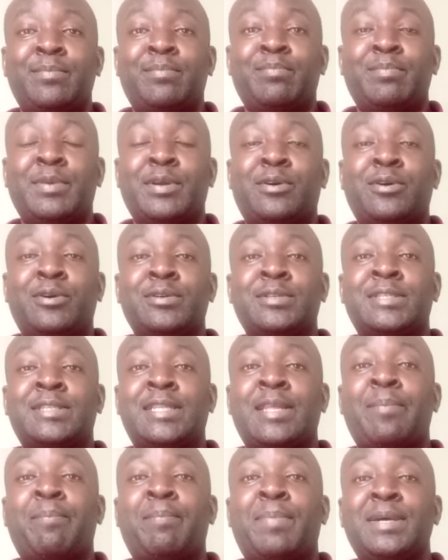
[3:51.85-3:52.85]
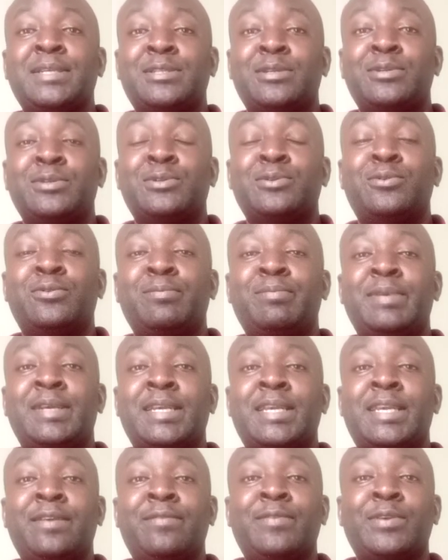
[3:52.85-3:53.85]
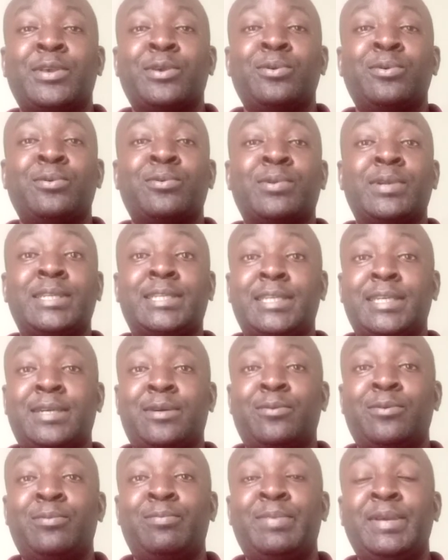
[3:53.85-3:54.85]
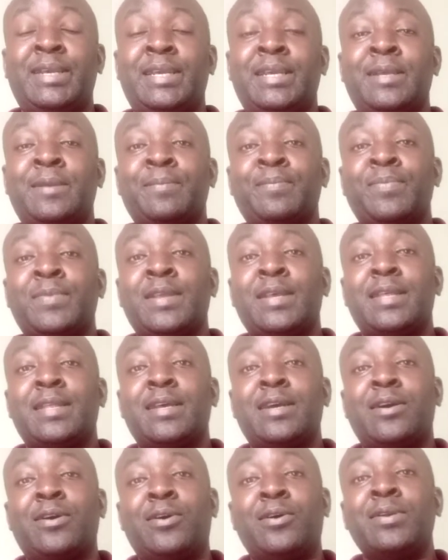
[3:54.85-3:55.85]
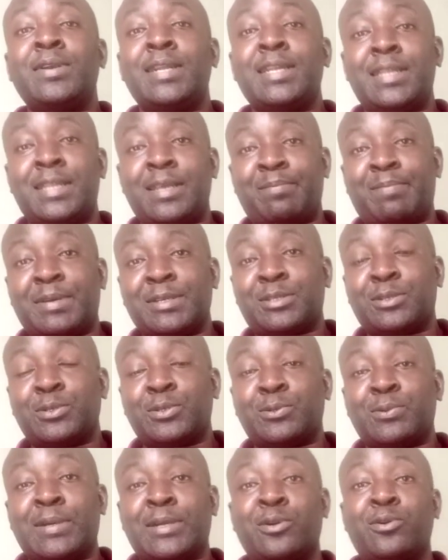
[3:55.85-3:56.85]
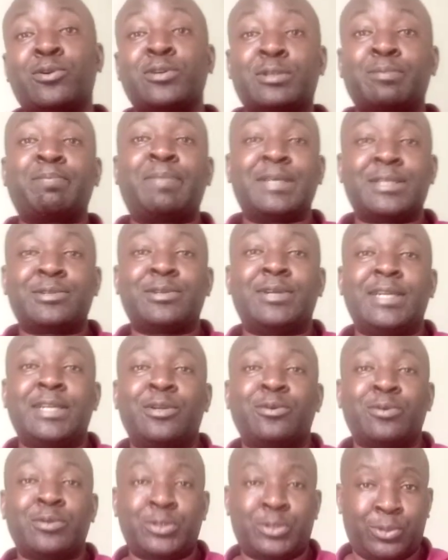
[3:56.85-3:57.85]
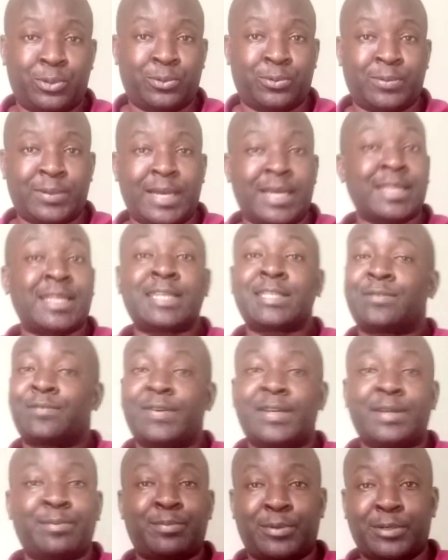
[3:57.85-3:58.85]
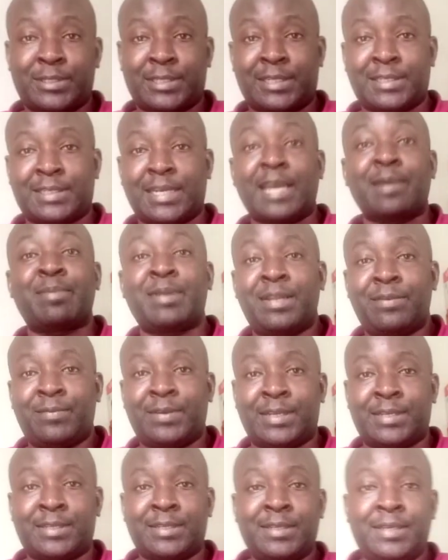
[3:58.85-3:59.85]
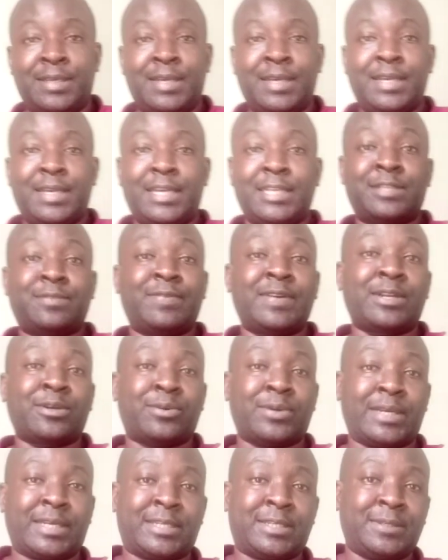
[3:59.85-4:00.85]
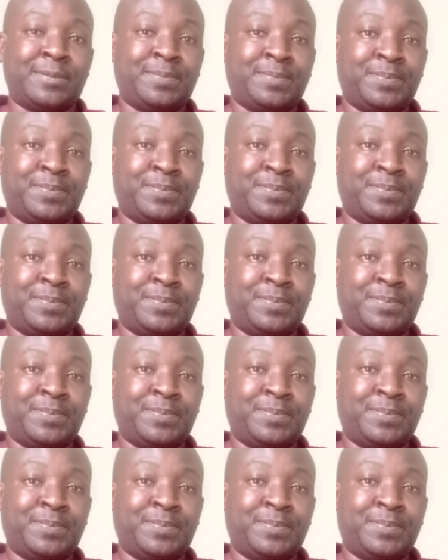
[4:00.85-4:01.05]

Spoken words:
because the persons who will be giving you critique will be only the persons who are not personally known to you, and that's very important. I believe it. It's very correct.